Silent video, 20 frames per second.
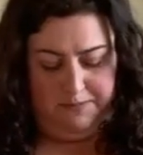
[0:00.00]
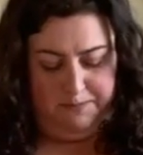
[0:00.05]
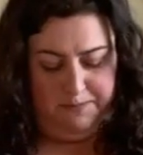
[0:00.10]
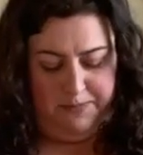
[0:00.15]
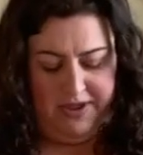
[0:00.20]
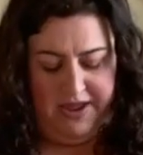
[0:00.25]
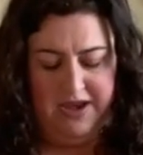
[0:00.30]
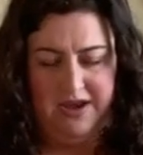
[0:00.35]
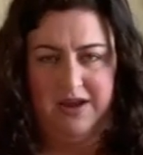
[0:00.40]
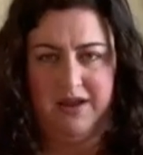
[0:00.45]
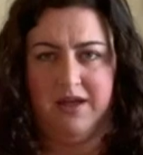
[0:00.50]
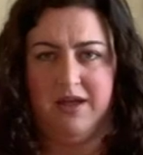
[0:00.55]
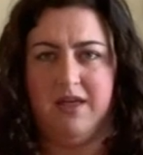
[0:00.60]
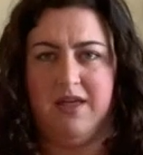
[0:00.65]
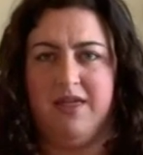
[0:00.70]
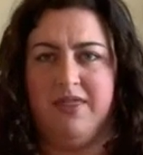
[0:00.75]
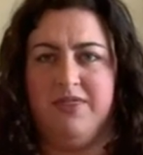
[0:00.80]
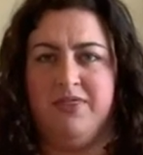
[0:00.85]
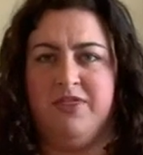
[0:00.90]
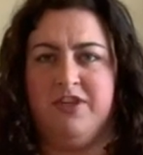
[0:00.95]
But
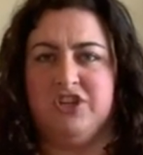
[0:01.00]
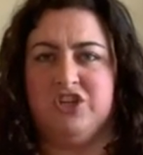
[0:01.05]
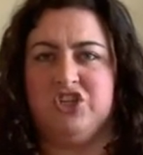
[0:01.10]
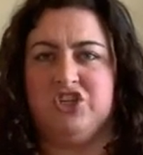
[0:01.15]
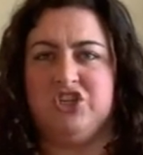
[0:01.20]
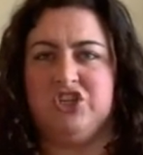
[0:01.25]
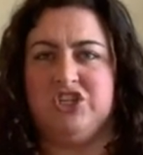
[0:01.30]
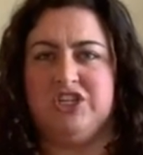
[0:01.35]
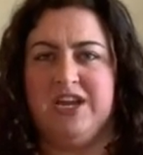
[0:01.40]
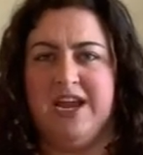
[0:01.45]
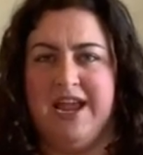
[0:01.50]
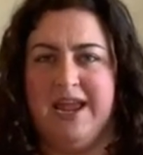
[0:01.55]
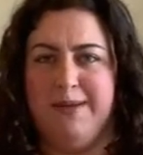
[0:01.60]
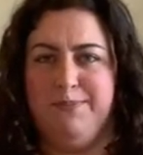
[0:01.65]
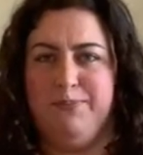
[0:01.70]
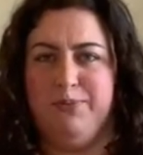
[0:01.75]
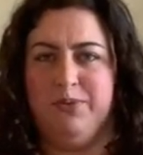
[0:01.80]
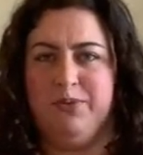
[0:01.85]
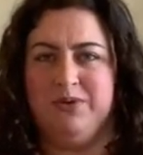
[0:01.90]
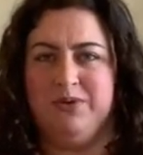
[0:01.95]
the shape